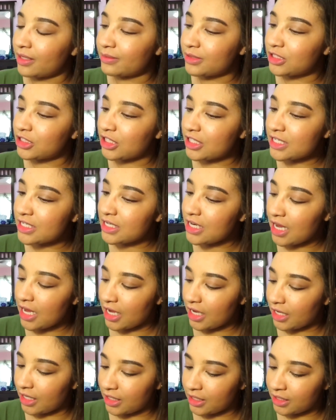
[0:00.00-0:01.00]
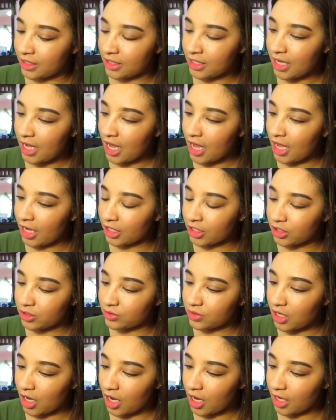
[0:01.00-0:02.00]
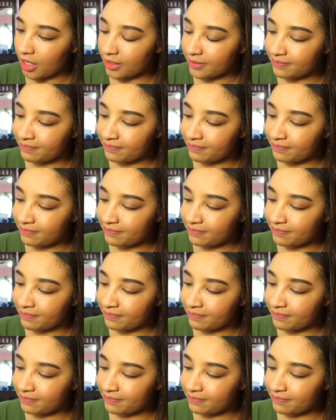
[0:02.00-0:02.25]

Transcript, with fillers: just a Echo Dot